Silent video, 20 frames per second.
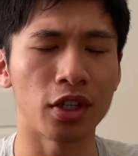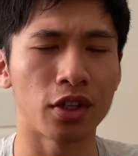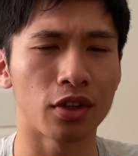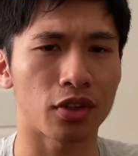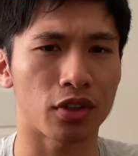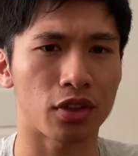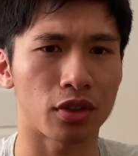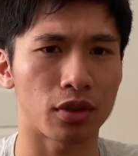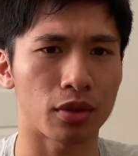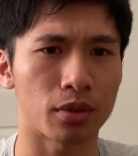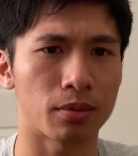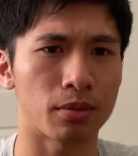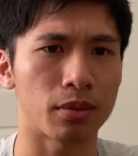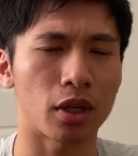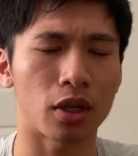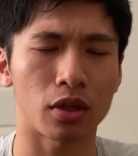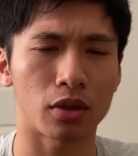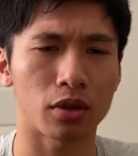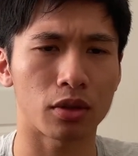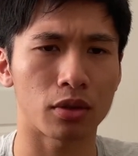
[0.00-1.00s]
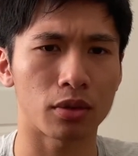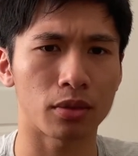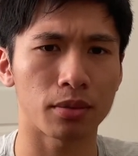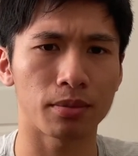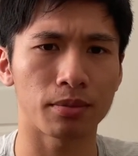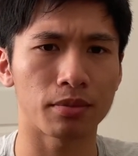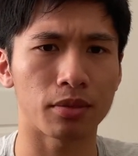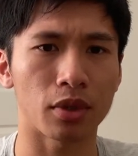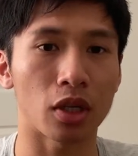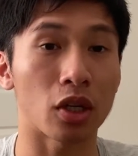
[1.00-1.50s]
So
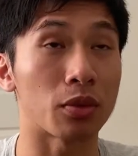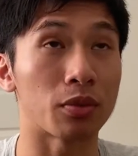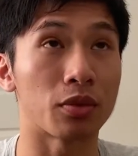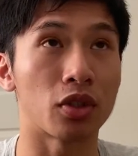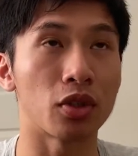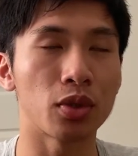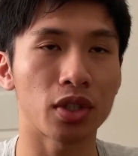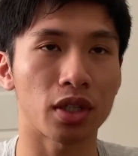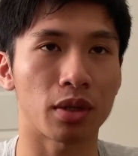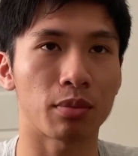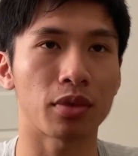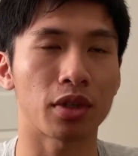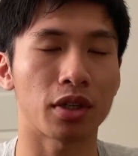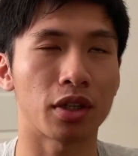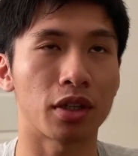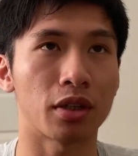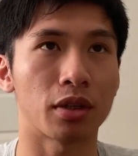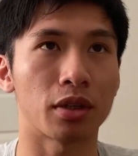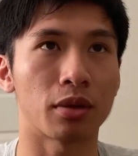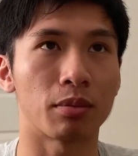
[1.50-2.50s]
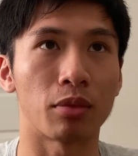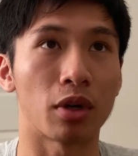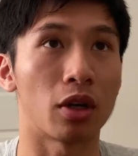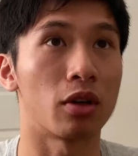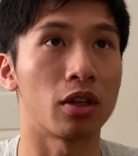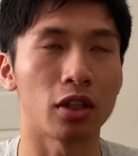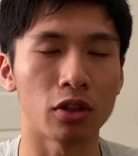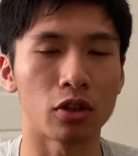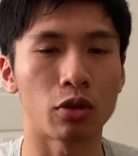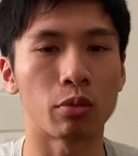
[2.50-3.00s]
I'll I'll do something a
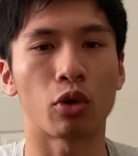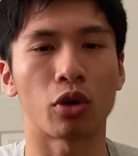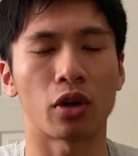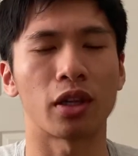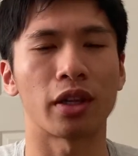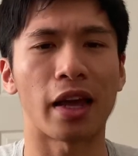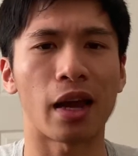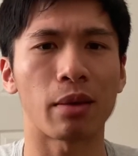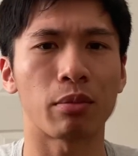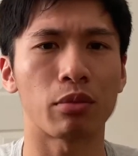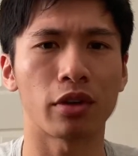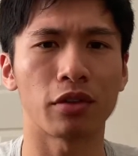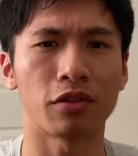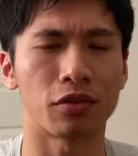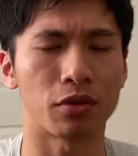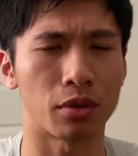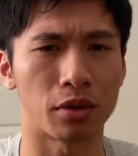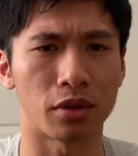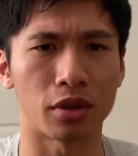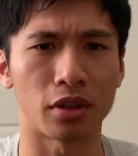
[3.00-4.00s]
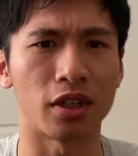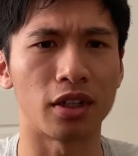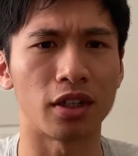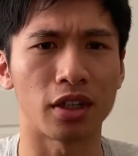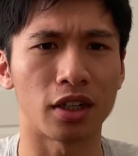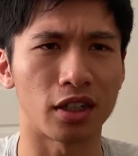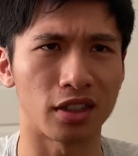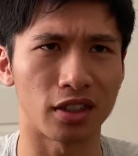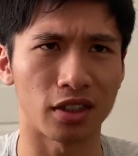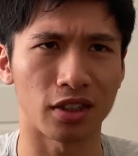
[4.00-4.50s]
little more elaborate for
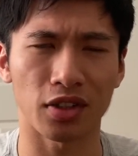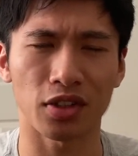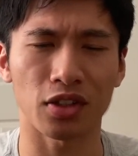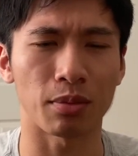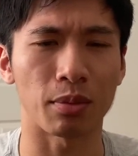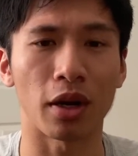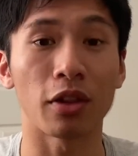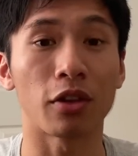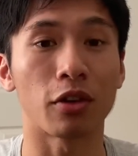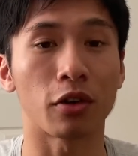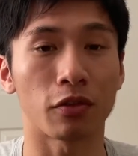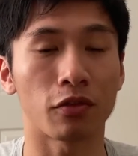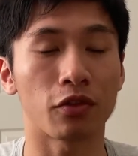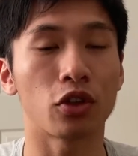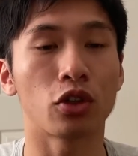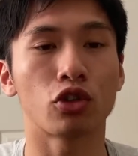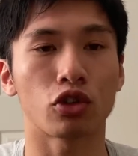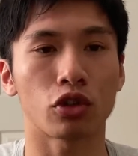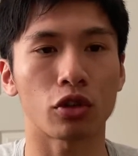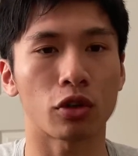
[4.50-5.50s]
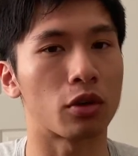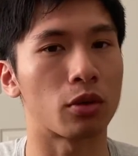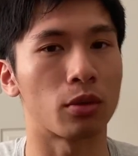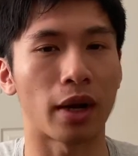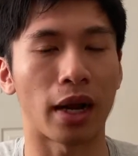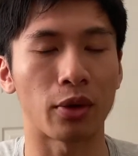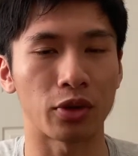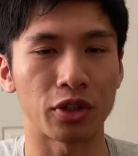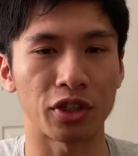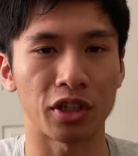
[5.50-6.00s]
uh, some other future
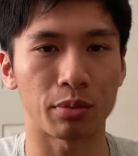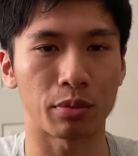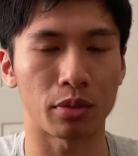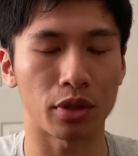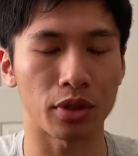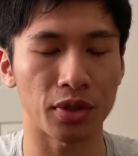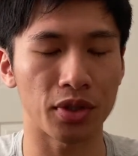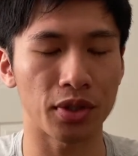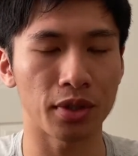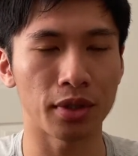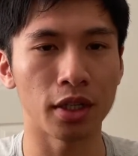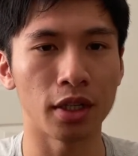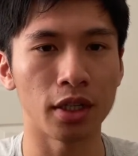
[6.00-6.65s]
round numbers.